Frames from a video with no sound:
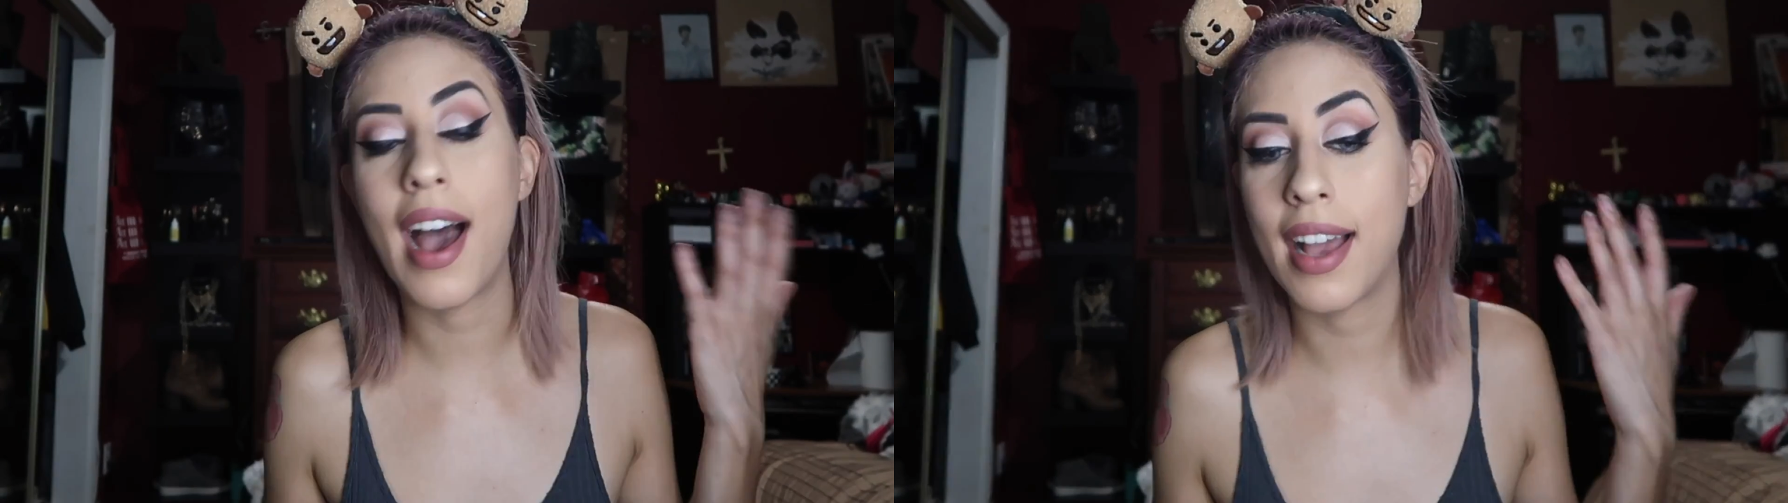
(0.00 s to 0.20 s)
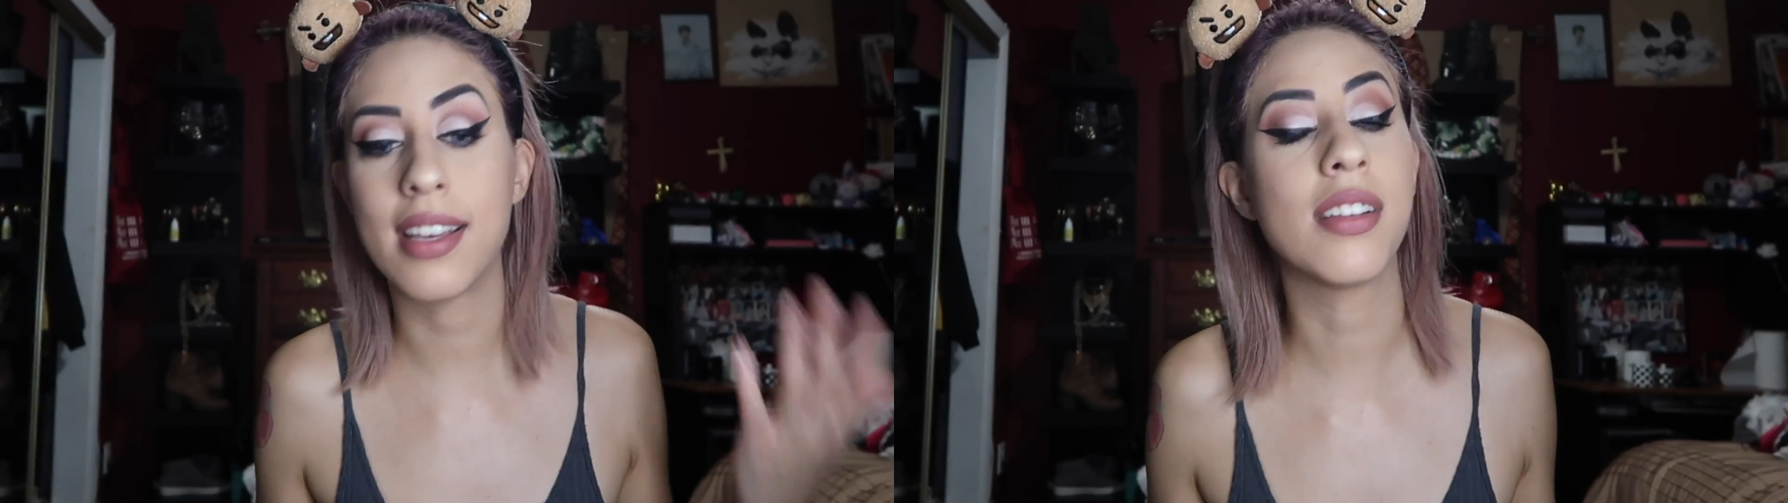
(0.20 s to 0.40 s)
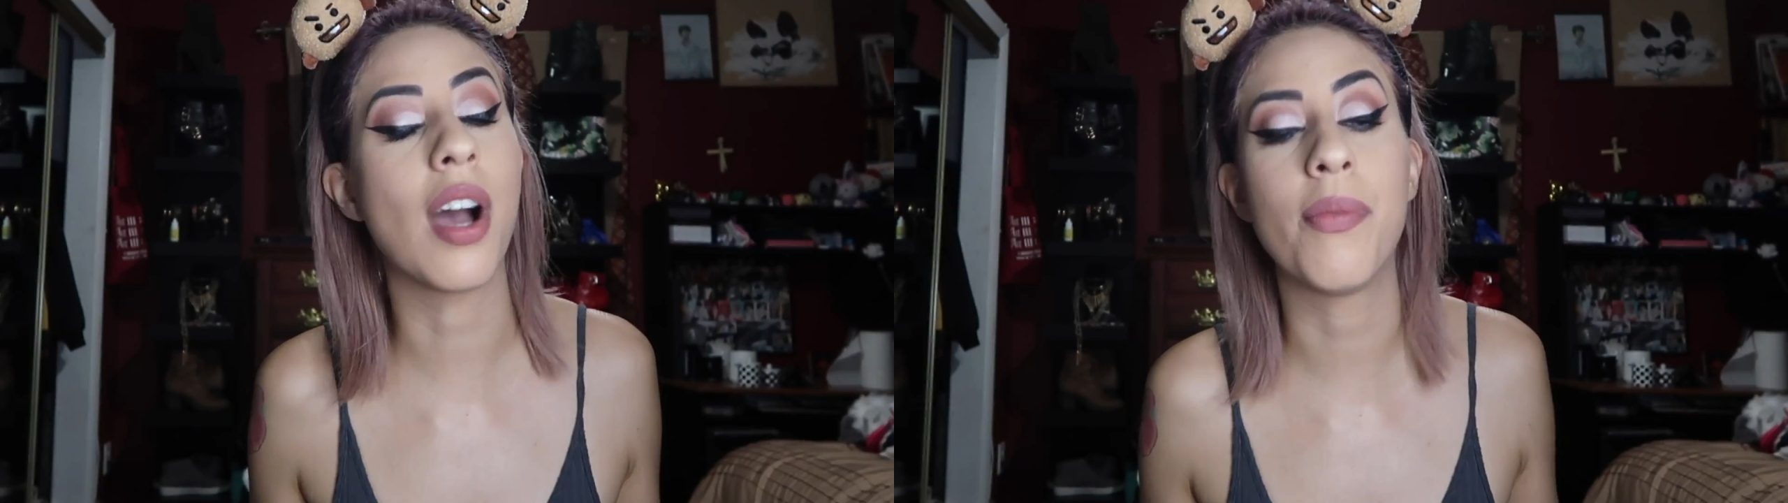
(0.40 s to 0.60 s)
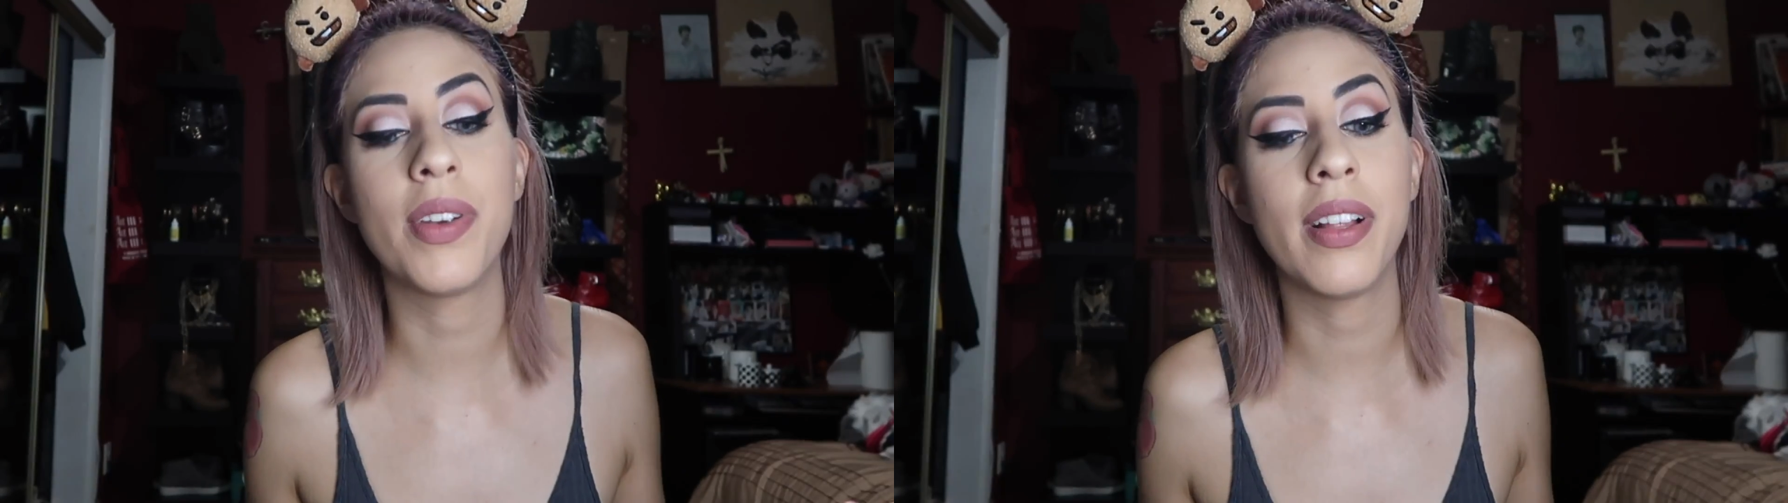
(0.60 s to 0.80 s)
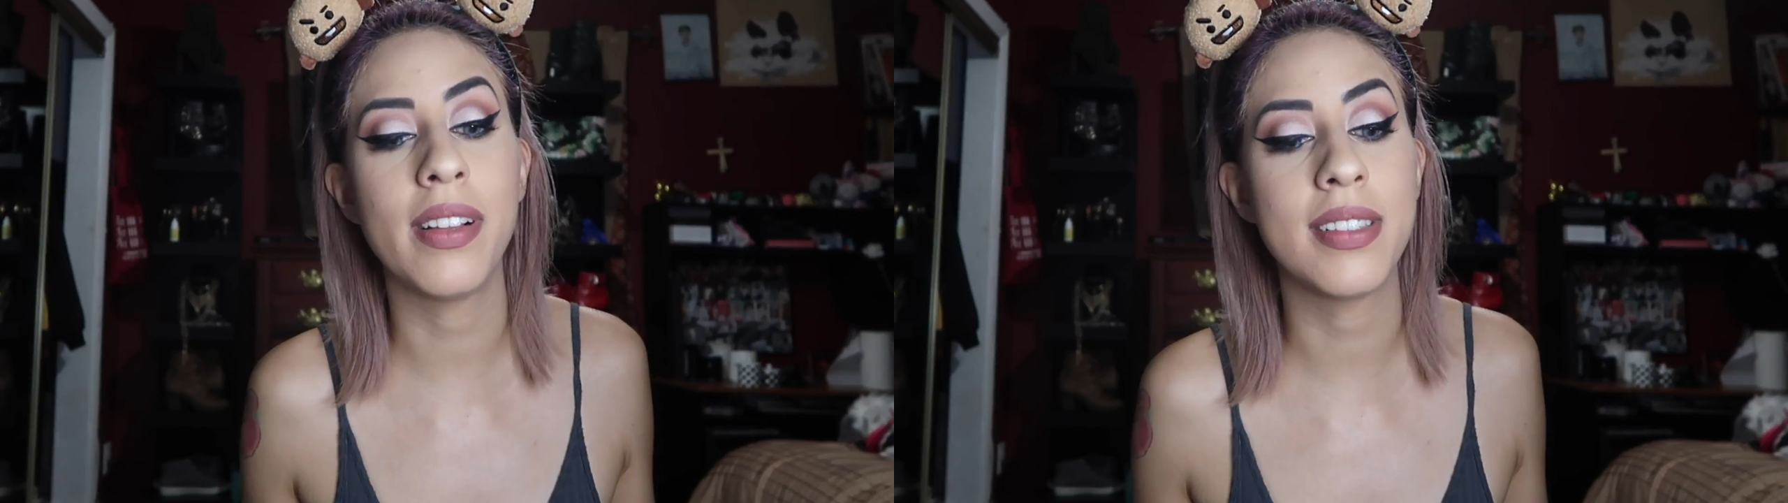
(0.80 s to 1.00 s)
I can
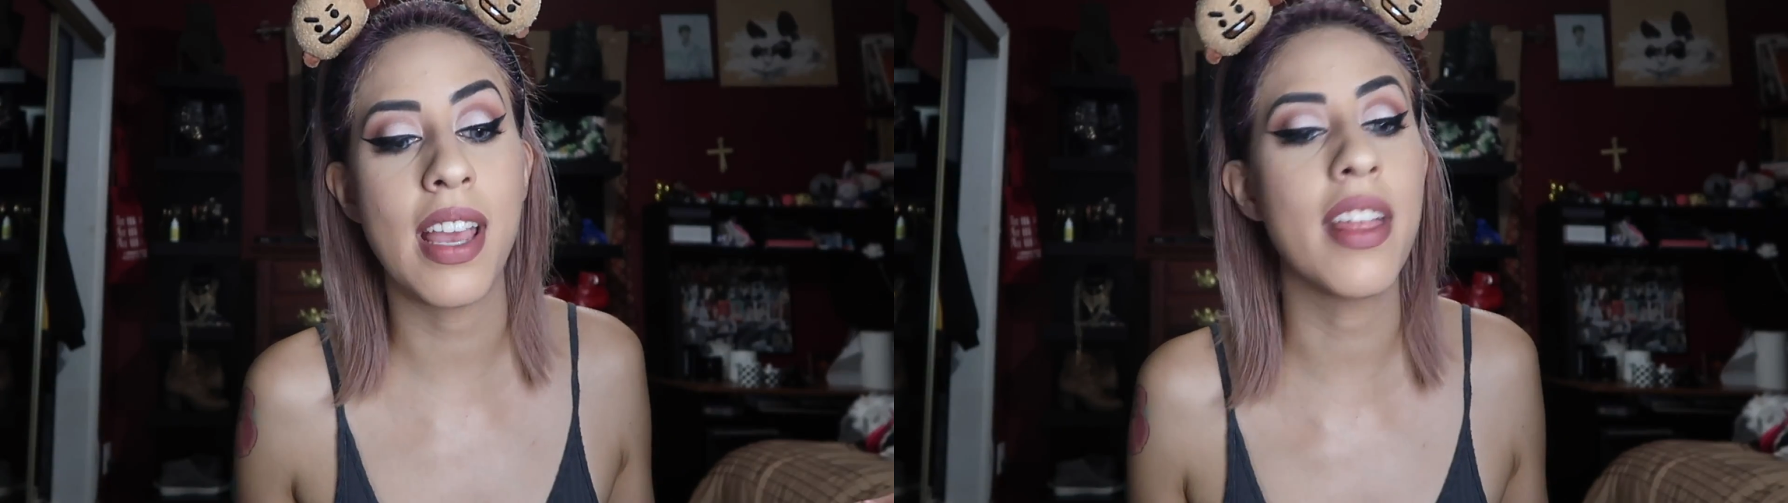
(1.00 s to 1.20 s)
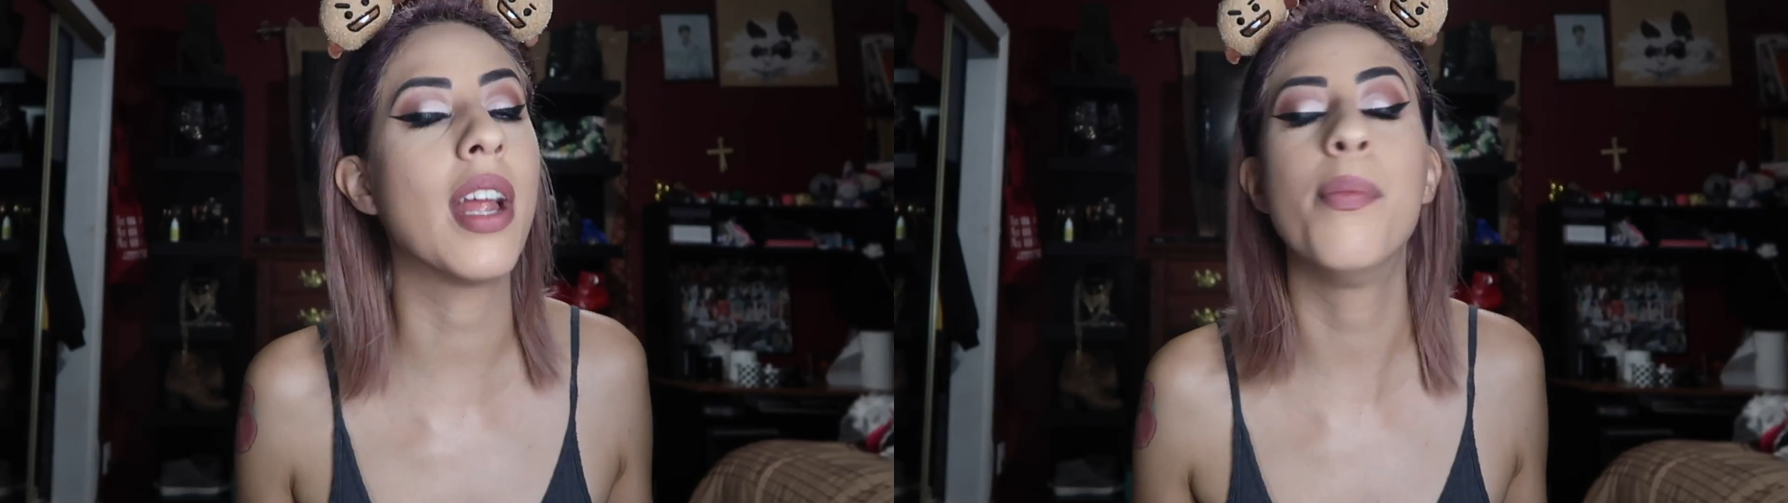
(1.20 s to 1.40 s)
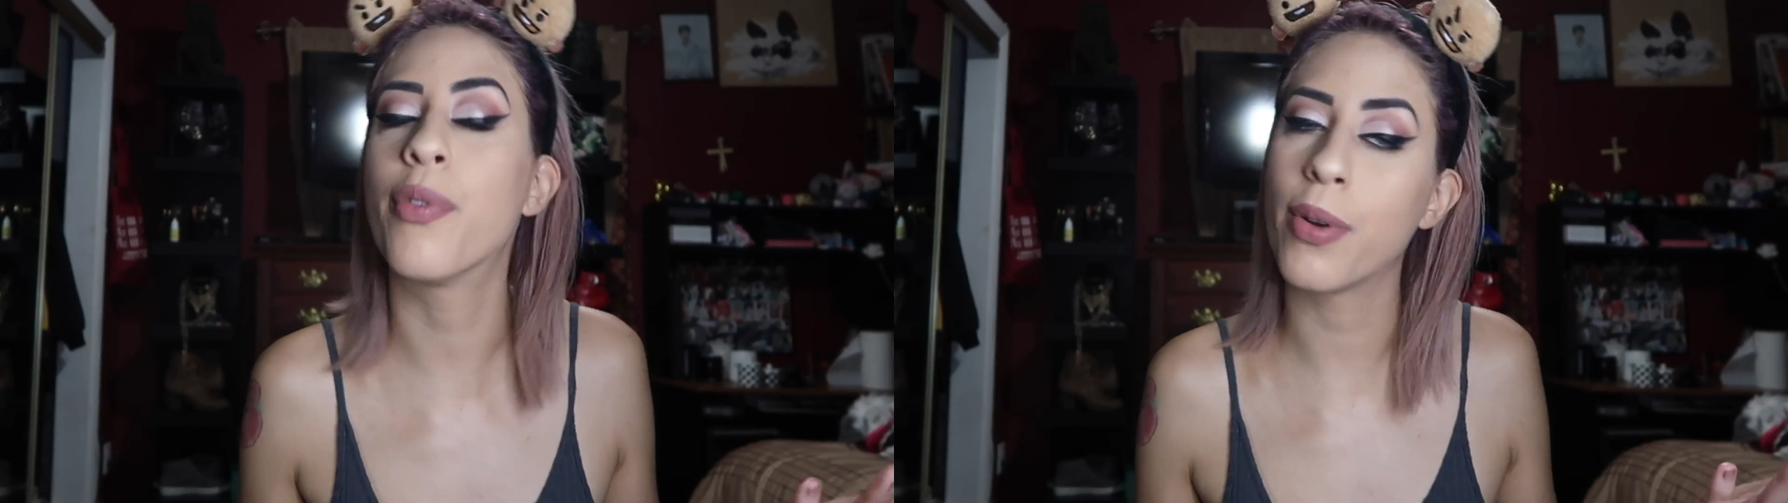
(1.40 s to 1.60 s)
confidently say that I'm